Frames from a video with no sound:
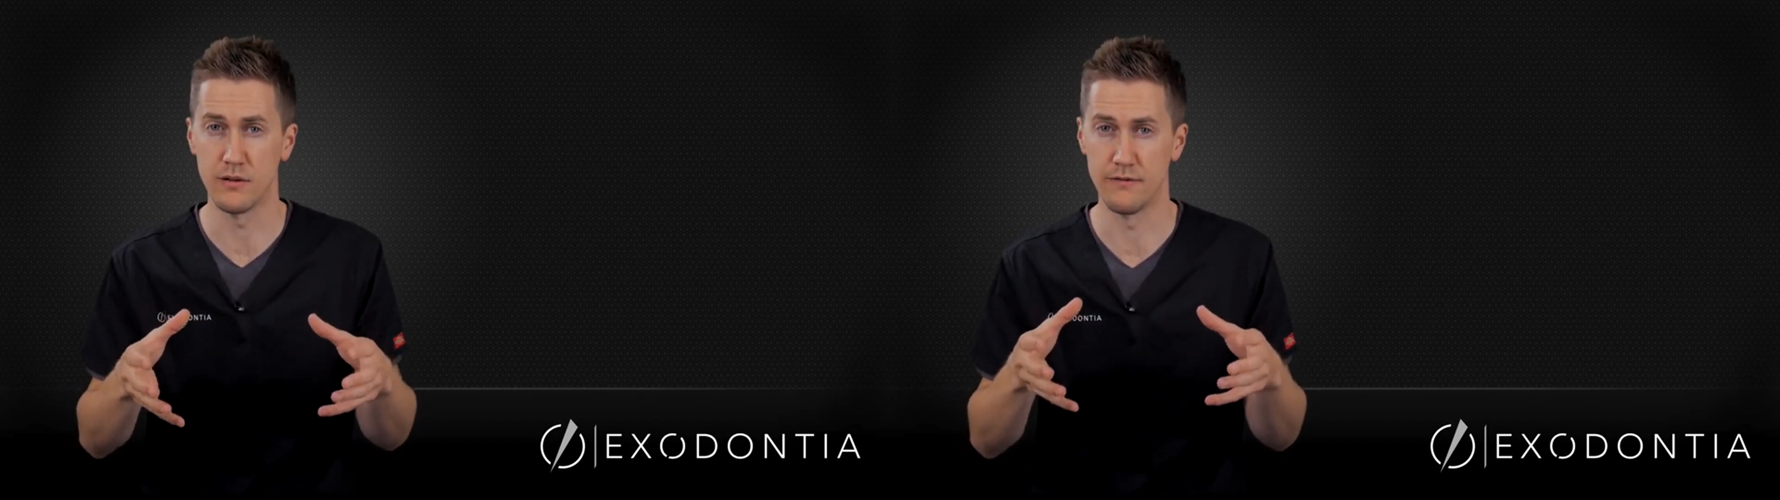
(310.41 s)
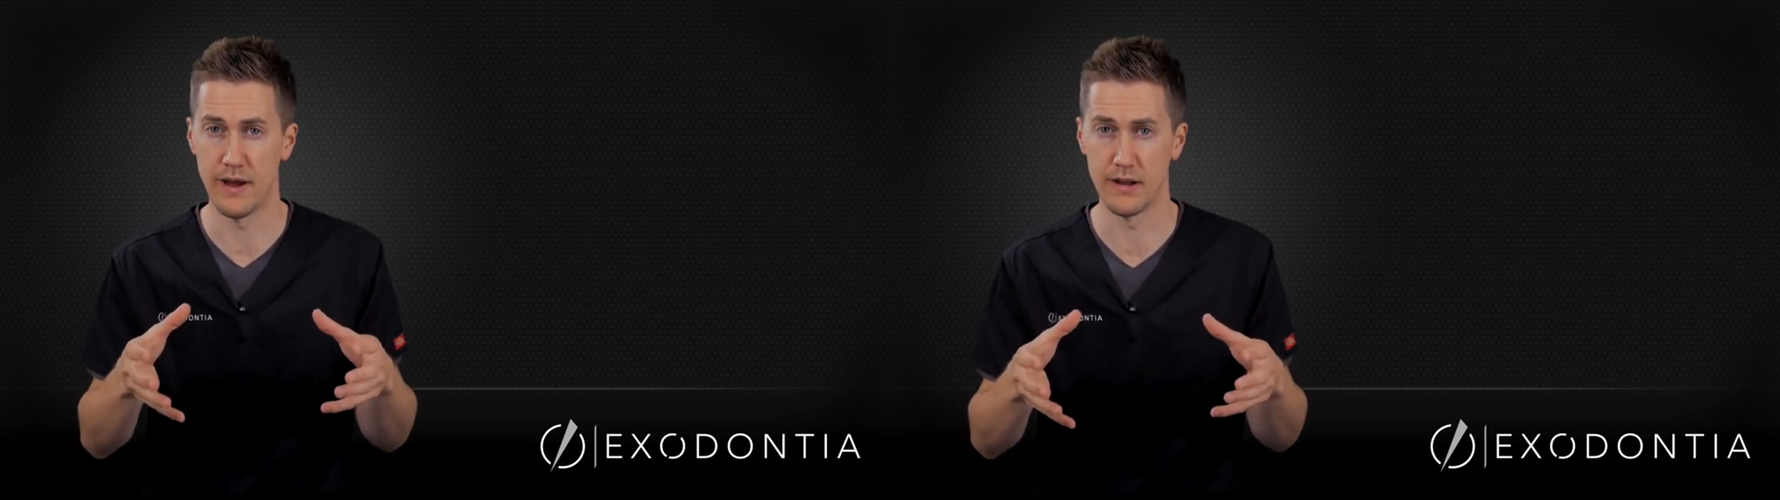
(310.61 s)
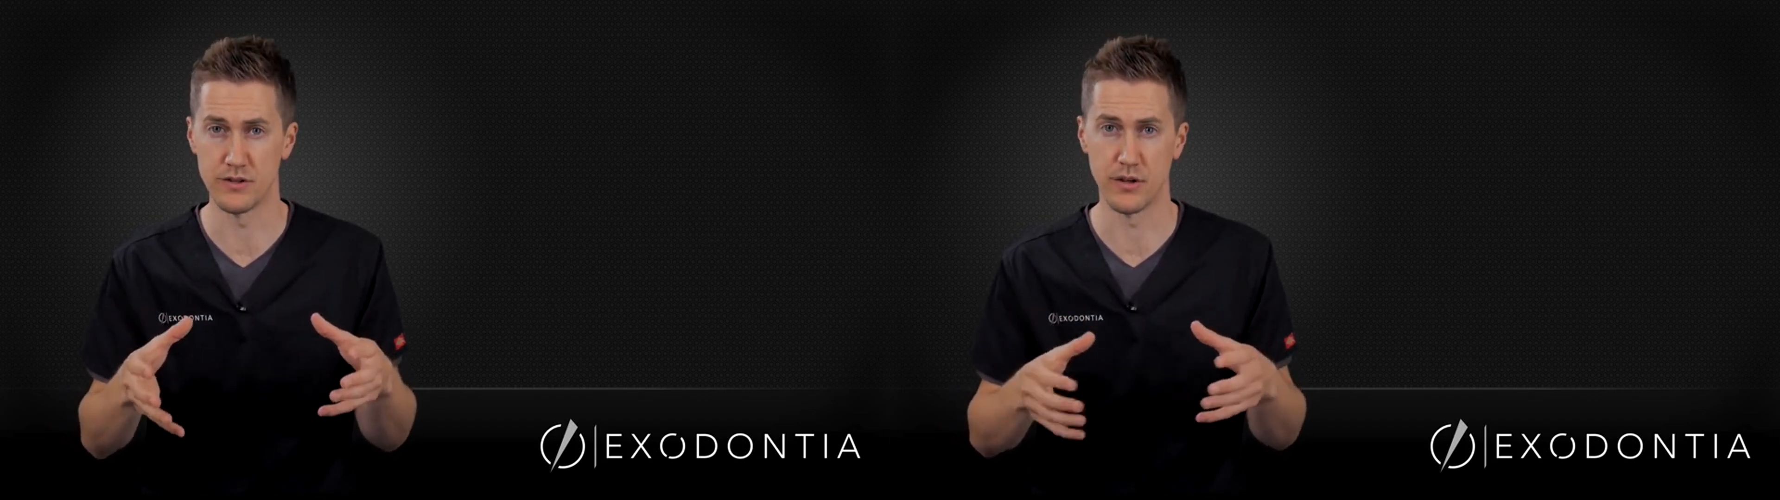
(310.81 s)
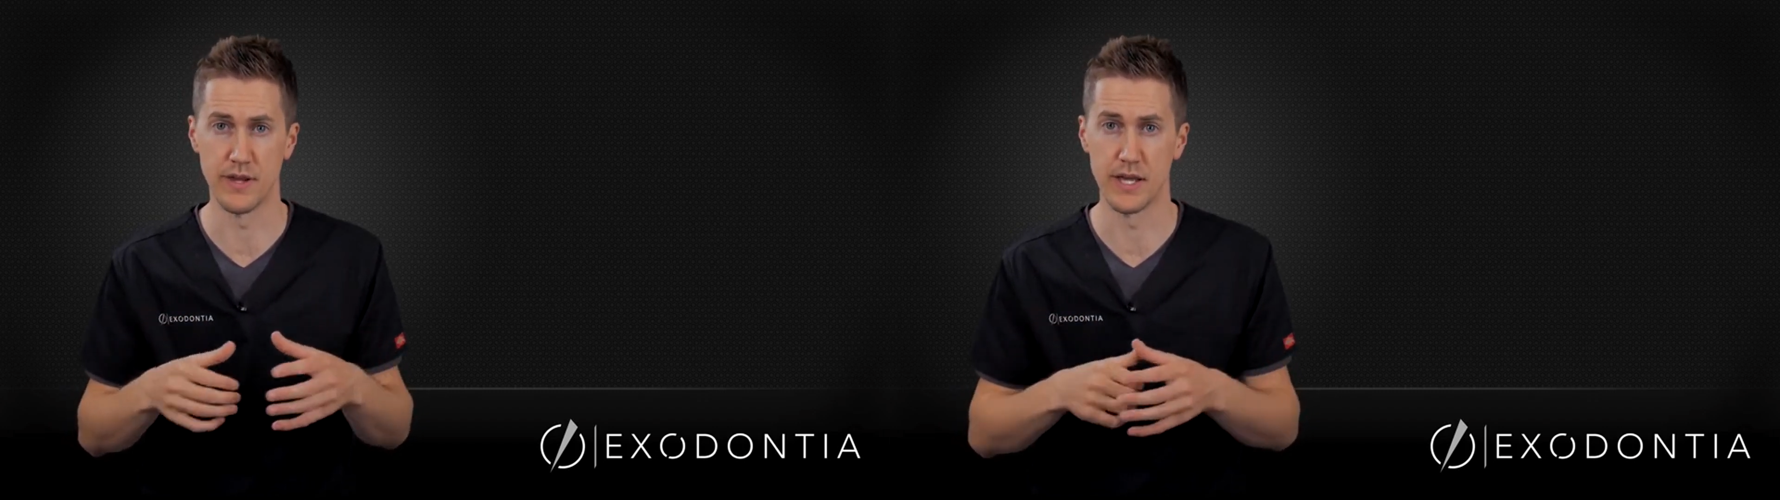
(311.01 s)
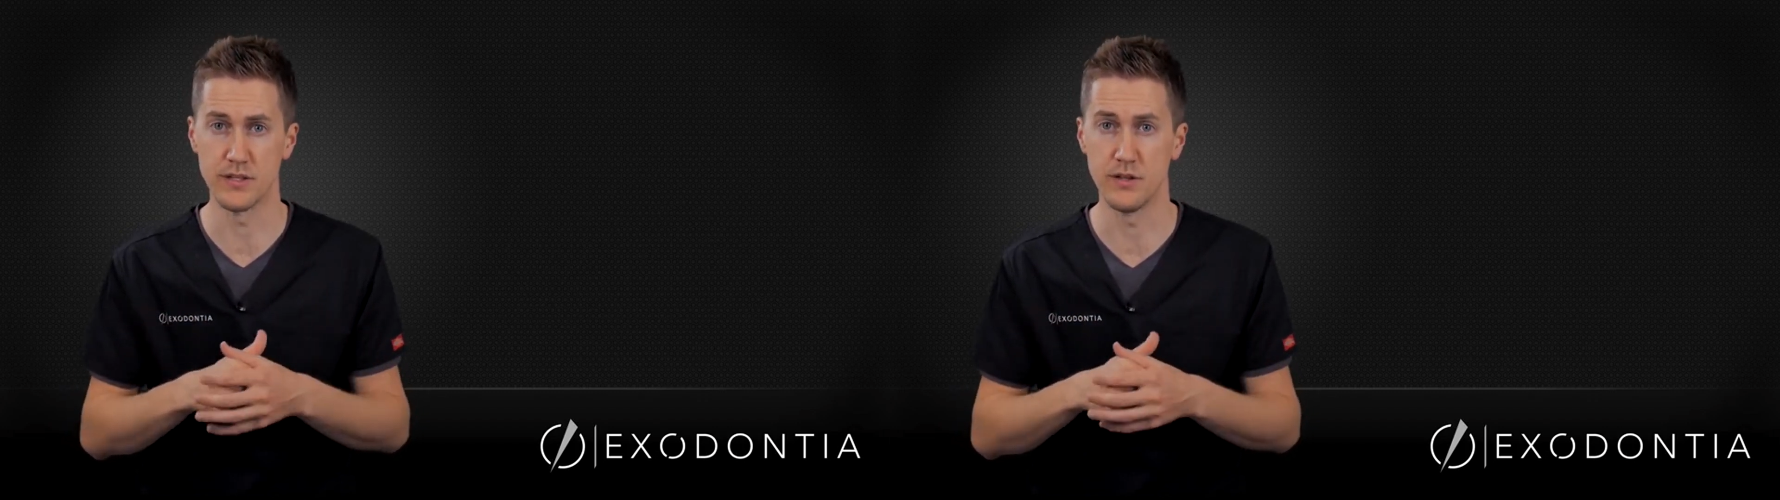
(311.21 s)
advantage on
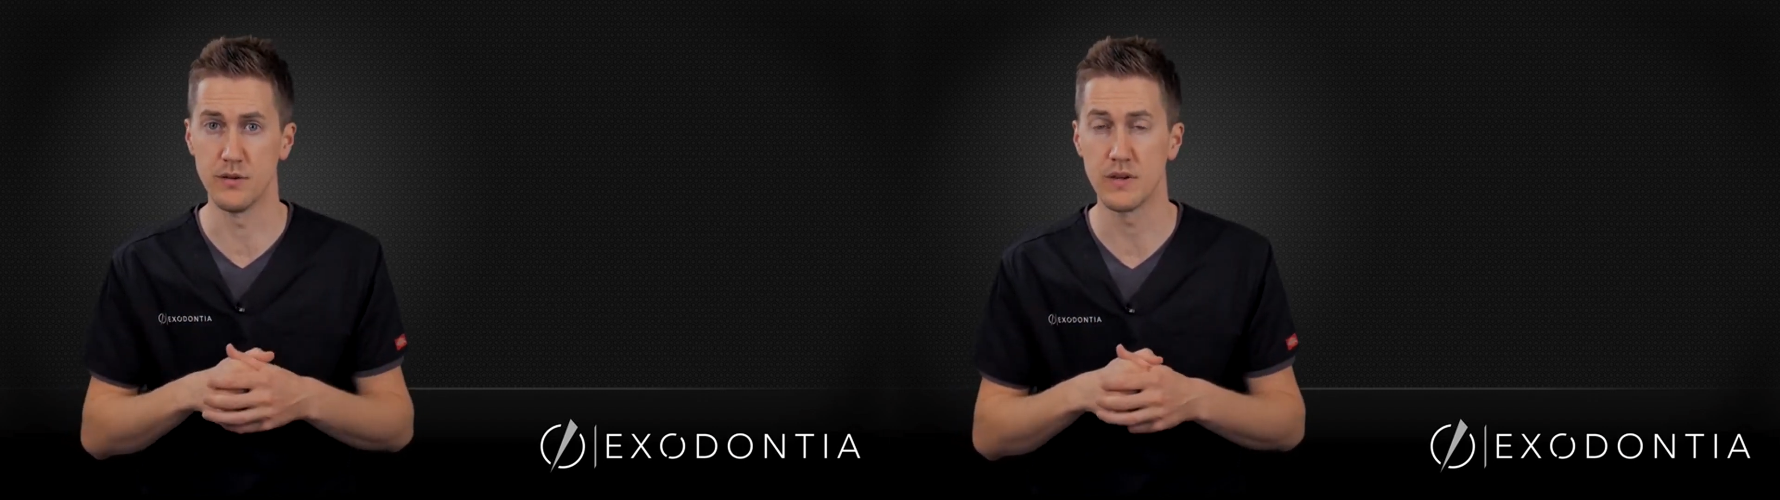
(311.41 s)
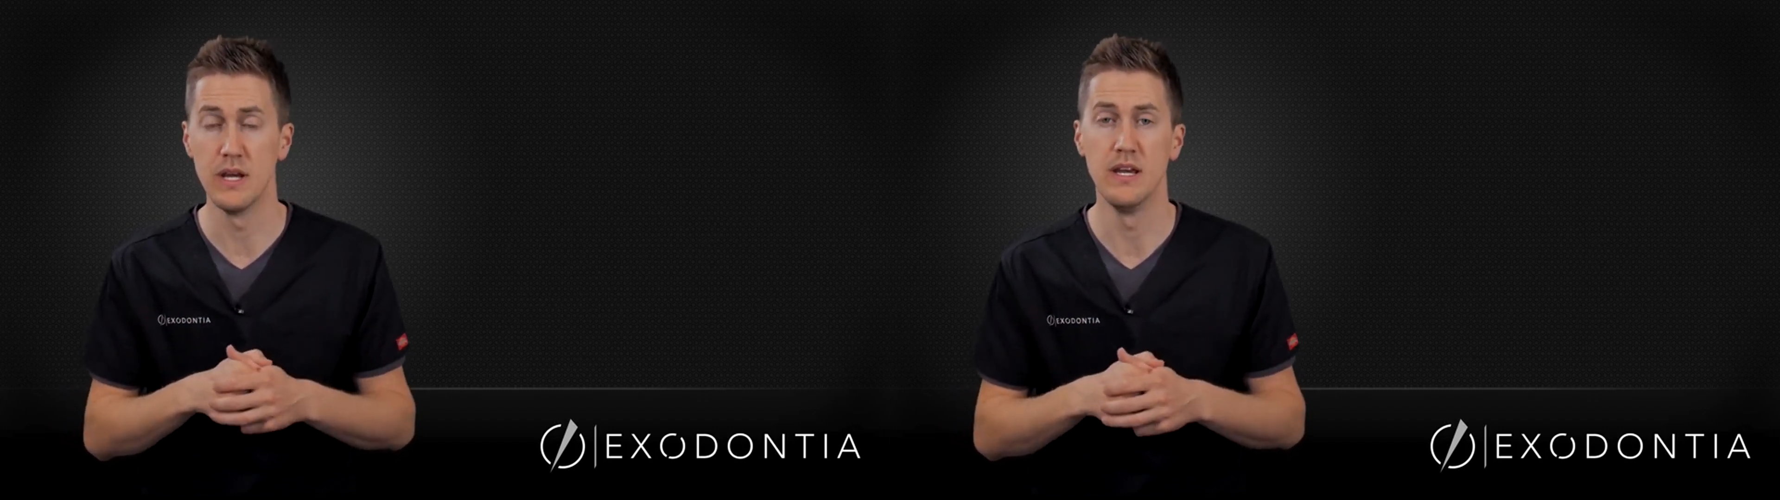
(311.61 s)
that tooth